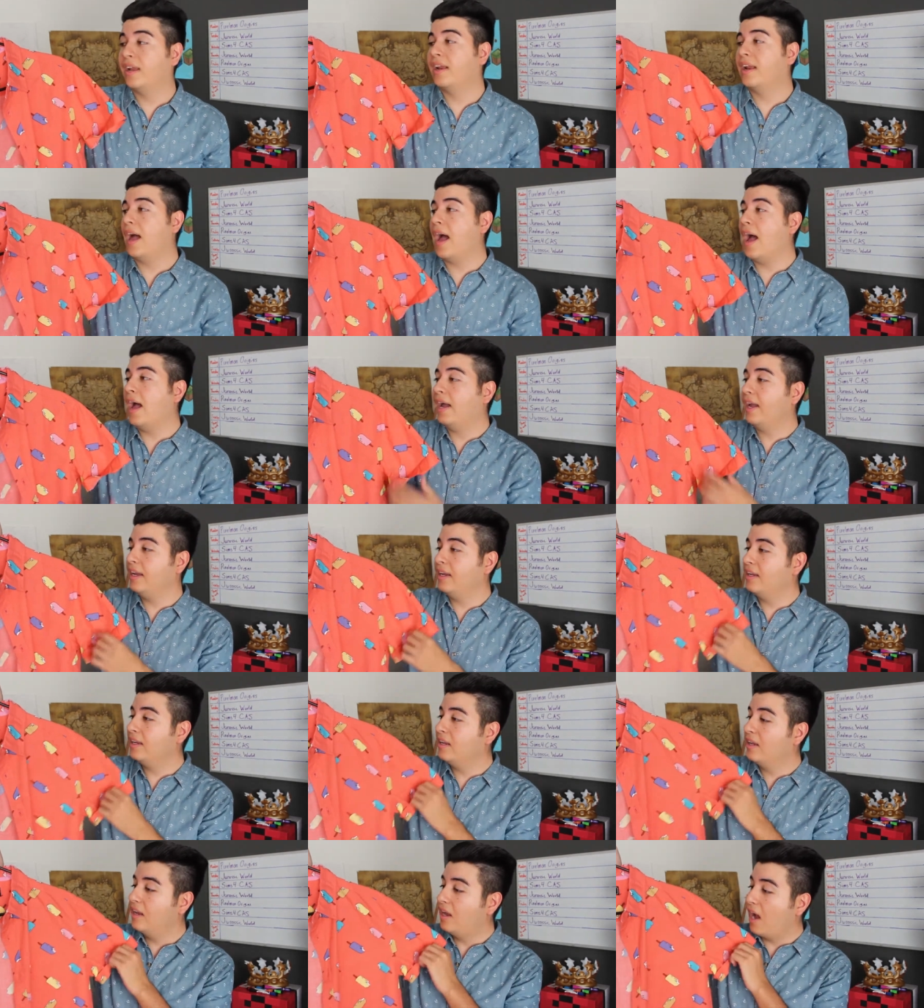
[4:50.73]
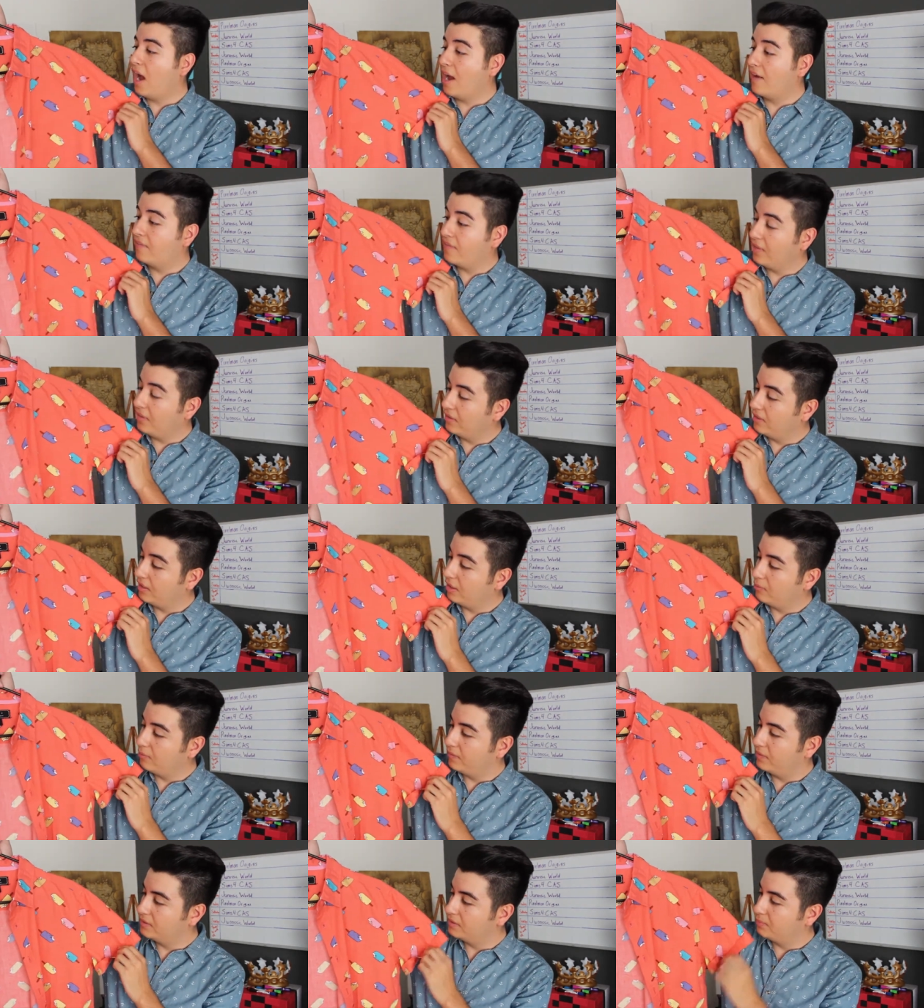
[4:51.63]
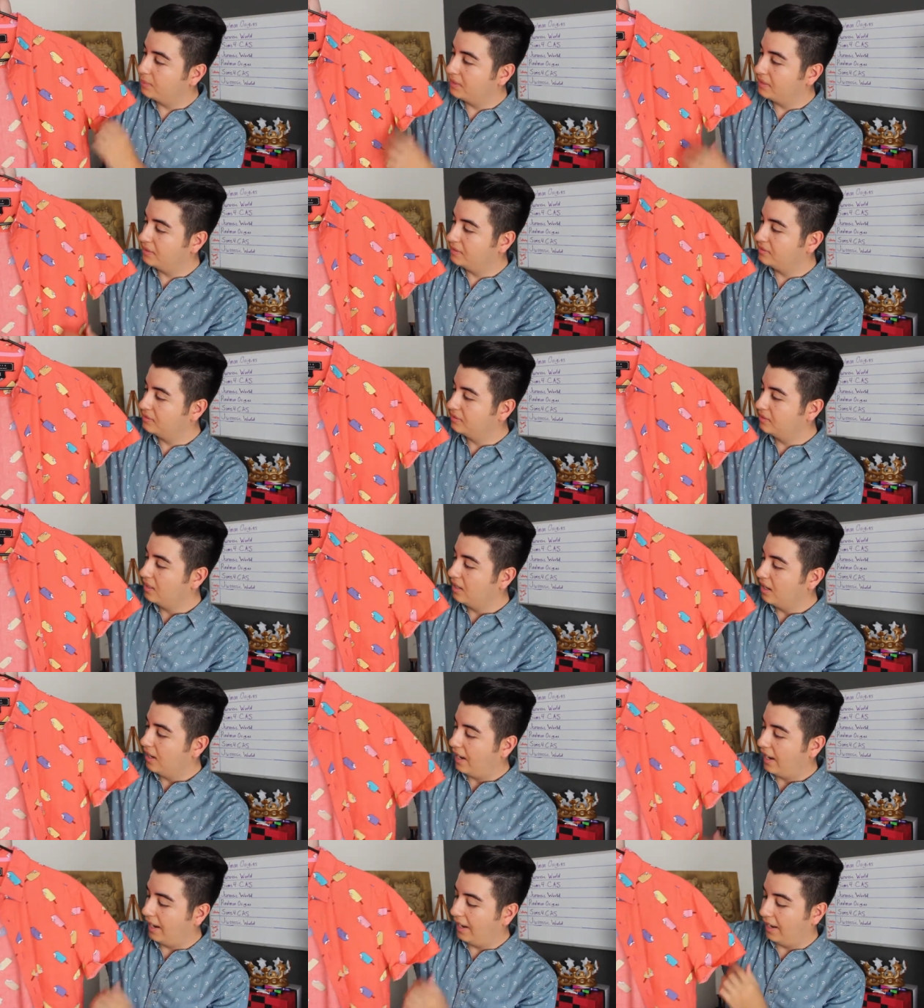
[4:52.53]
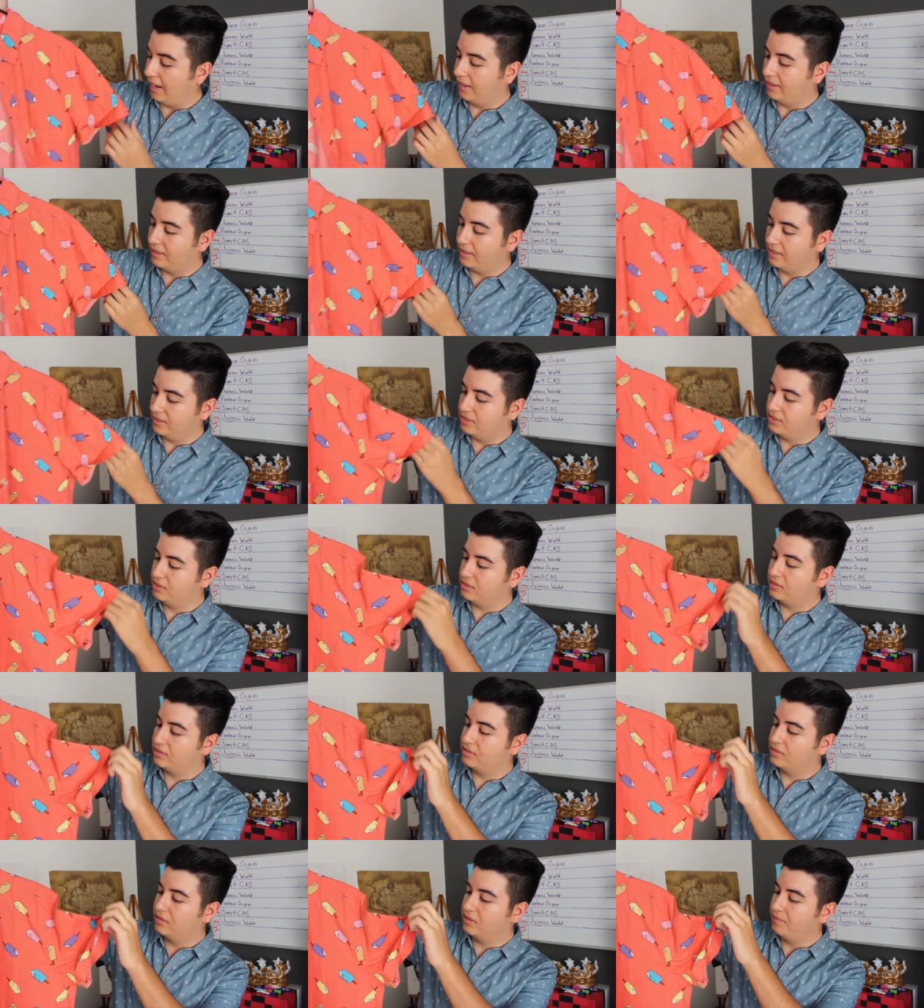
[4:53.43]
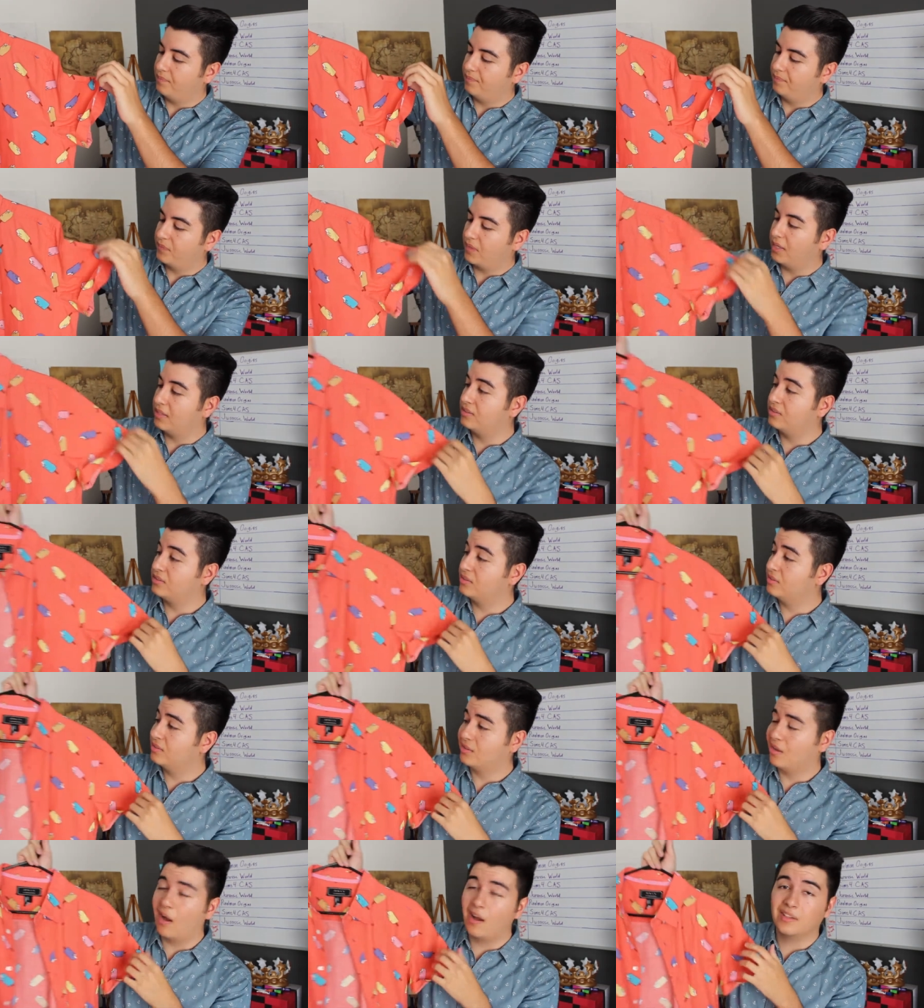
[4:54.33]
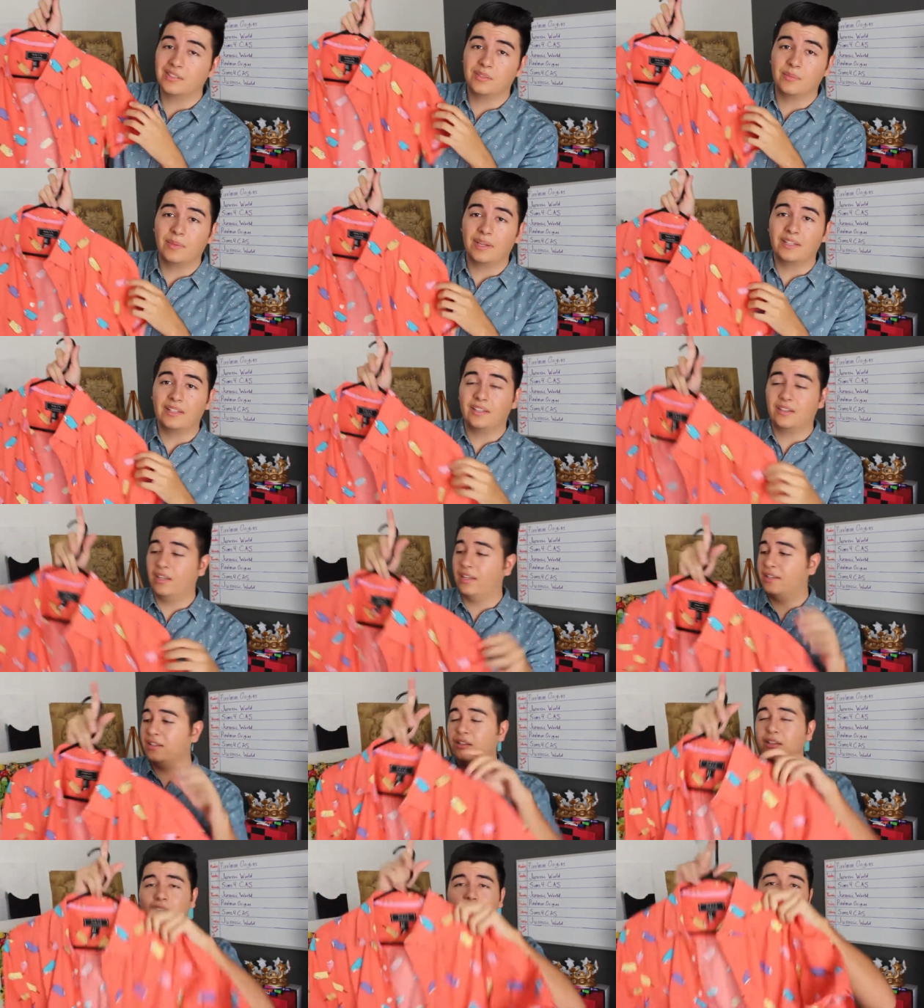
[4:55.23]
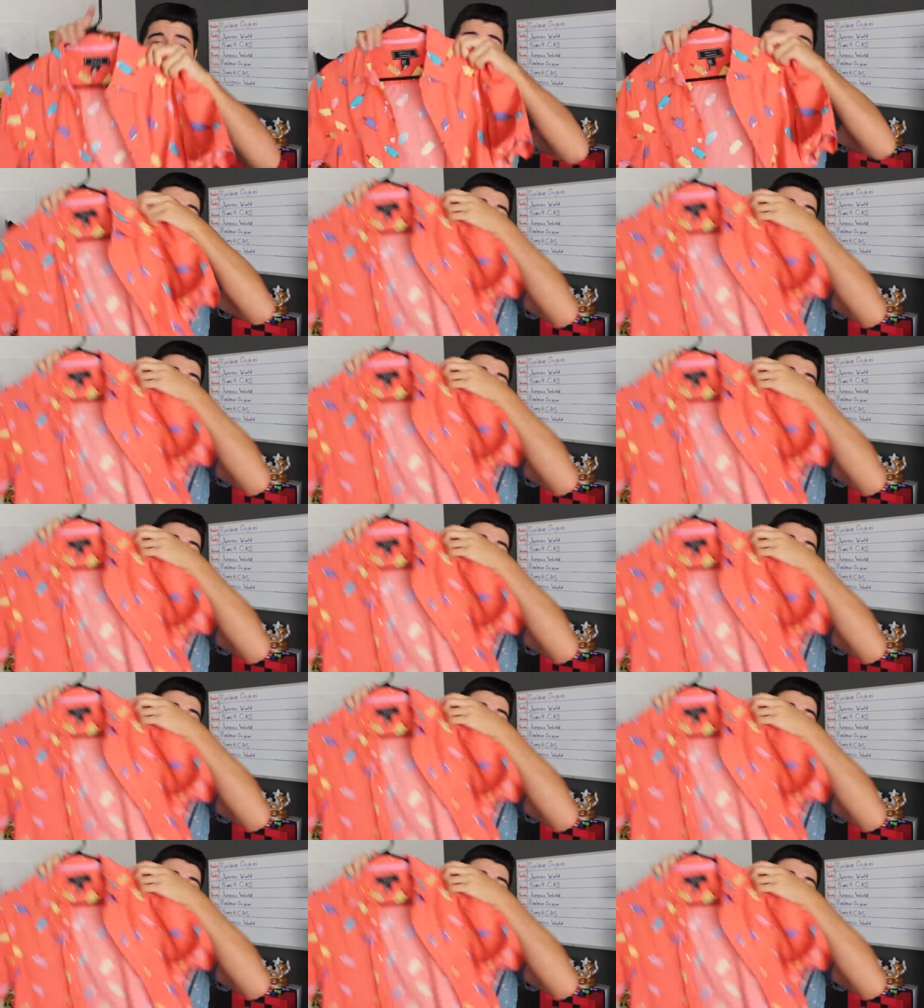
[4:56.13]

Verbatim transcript: And I, I fell in love with this piece and it's just, it's just awesome. It, like, look at this.